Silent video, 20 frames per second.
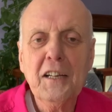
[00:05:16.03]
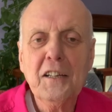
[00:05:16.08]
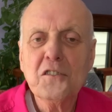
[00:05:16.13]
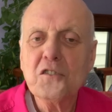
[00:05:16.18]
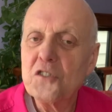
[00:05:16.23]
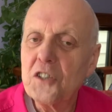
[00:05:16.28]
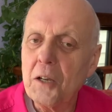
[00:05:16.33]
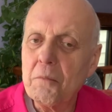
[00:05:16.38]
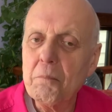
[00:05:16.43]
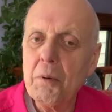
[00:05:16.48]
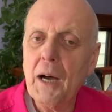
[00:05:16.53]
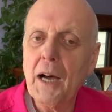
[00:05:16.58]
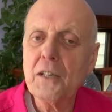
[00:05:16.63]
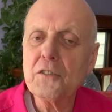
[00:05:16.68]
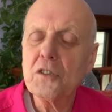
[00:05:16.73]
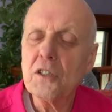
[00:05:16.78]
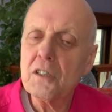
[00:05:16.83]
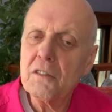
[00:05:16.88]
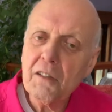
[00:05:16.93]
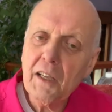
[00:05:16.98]
Stay
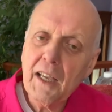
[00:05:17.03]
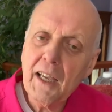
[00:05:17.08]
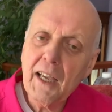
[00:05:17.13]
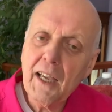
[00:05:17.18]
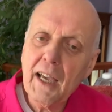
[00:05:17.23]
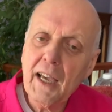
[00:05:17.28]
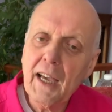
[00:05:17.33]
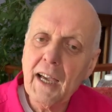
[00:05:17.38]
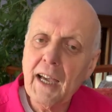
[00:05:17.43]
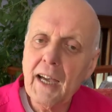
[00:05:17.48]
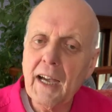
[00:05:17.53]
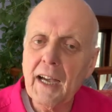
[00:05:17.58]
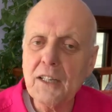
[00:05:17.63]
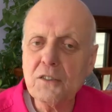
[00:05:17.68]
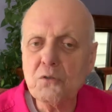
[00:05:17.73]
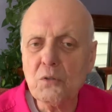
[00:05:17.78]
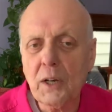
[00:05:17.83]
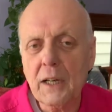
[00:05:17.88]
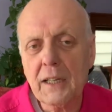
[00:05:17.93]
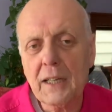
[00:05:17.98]
positive.
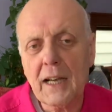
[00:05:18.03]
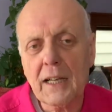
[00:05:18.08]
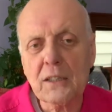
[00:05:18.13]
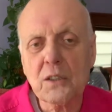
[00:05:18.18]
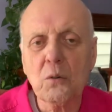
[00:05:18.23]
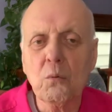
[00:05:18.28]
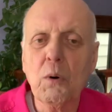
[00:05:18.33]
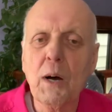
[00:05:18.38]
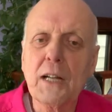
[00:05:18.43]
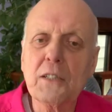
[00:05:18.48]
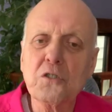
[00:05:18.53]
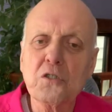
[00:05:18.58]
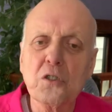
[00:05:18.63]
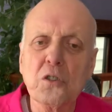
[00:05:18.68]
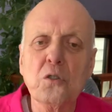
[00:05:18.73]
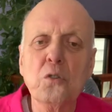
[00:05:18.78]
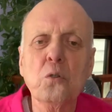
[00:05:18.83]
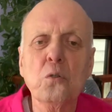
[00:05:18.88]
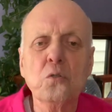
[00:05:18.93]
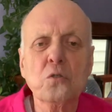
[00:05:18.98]
Try not to watch
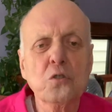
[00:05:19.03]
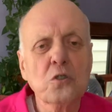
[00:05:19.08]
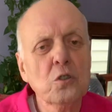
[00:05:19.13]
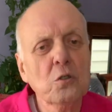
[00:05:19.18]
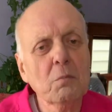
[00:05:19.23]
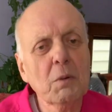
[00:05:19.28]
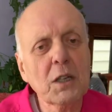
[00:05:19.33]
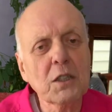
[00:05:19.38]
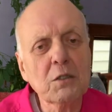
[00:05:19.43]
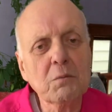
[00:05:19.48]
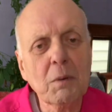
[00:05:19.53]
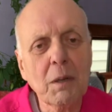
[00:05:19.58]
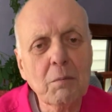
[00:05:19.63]
the news too much.